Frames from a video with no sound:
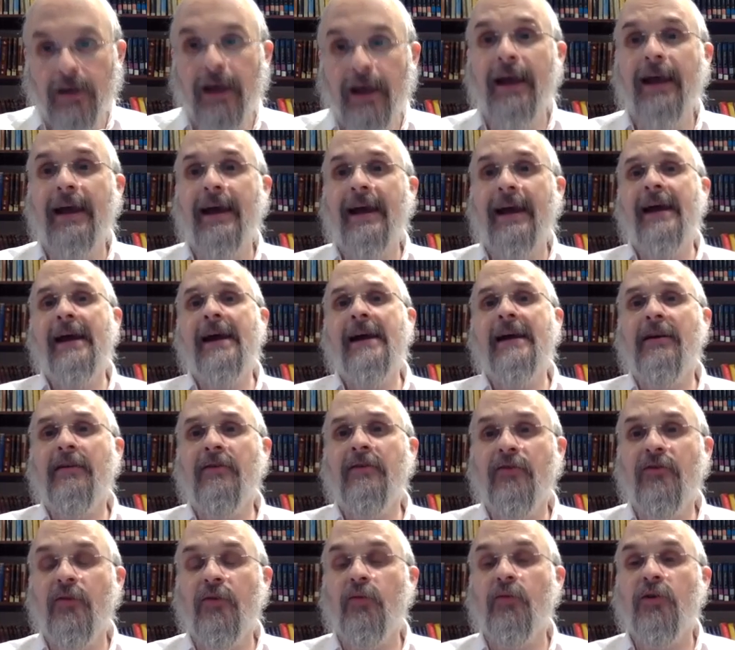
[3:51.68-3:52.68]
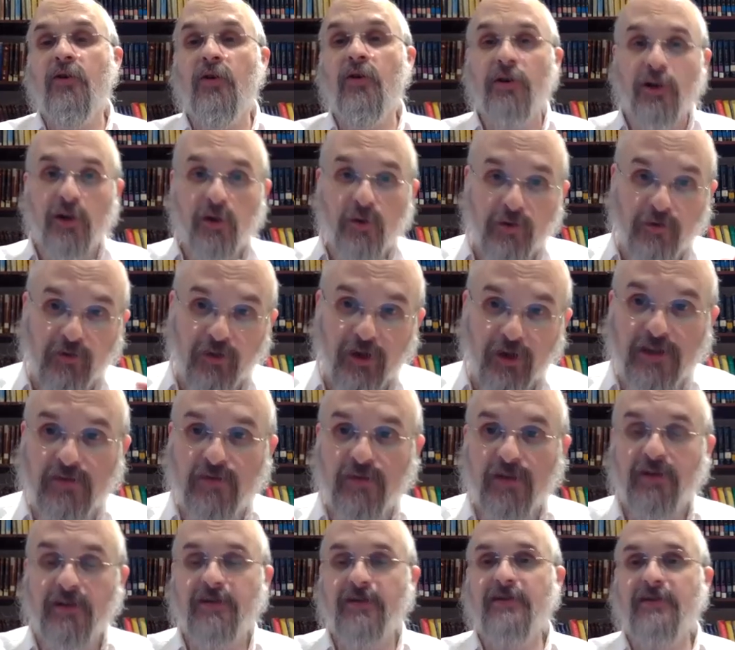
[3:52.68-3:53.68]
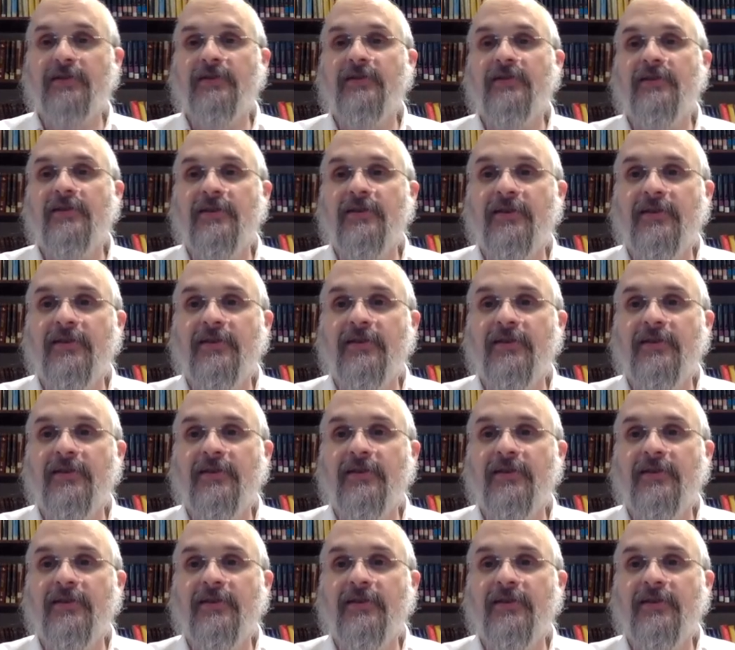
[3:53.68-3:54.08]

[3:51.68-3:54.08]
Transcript: And we're going to go with Tosfos,